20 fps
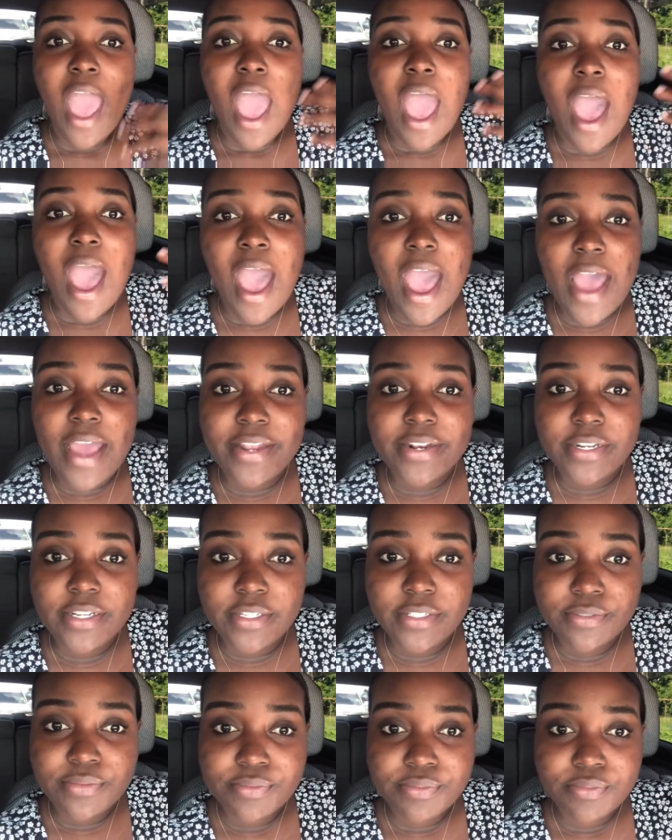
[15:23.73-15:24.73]

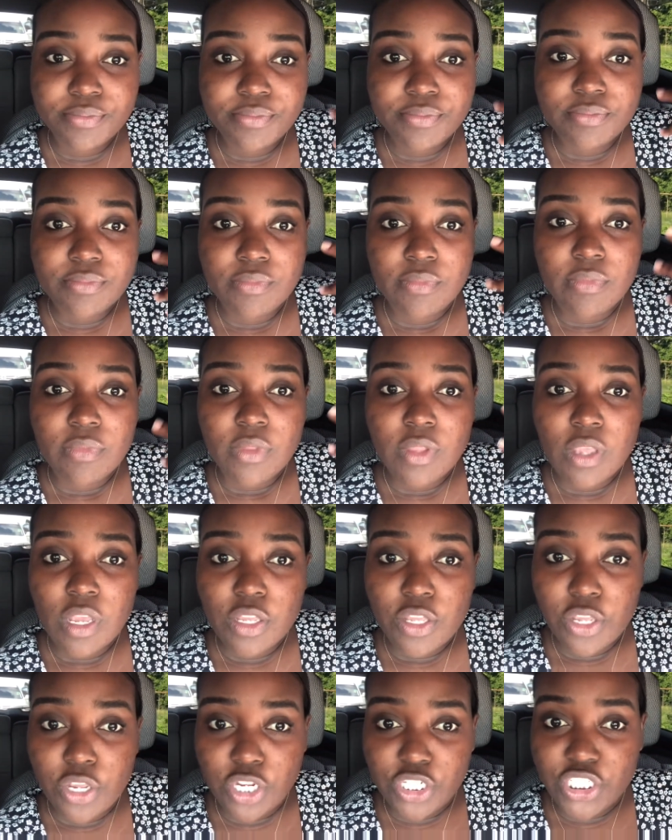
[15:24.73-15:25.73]
and
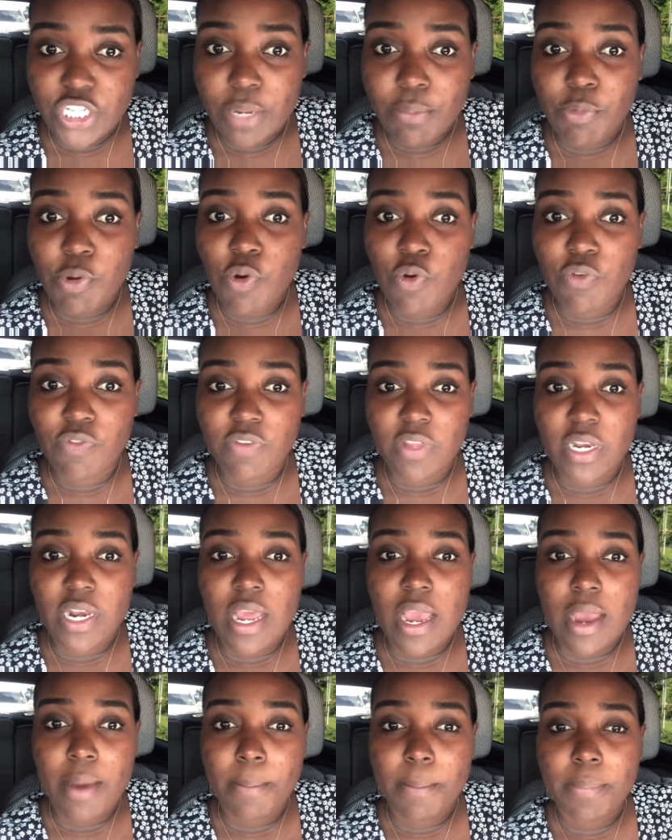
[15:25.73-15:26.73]
your Jam COVID
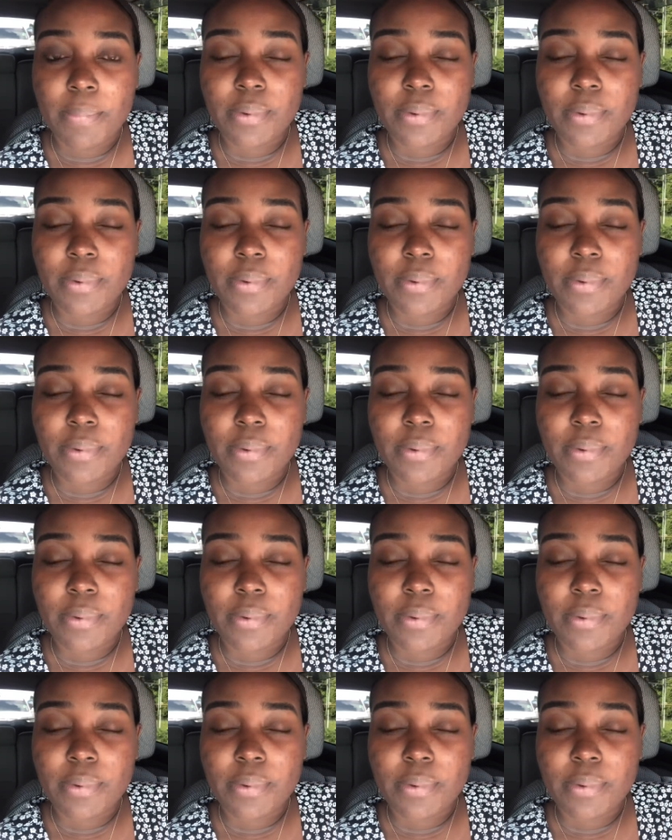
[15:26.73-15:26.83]
app,